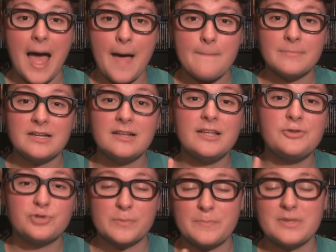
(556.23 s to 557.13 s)
I'm
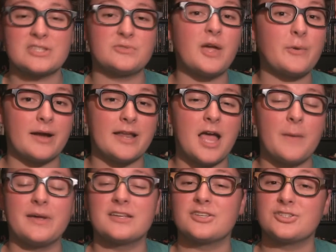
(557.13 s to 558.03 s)
literally dripping sweat right
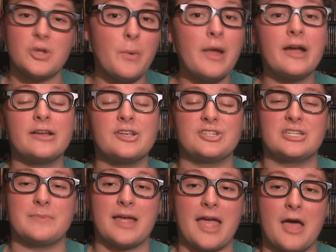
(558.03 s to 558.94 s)
now because there's no air
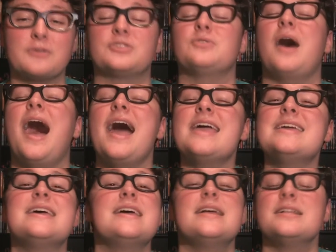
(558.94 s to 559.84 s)
conditioning in my house, so
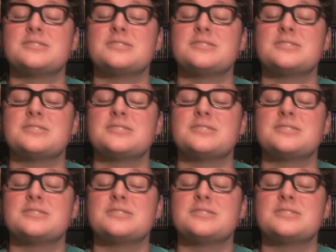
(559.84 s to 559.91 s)
I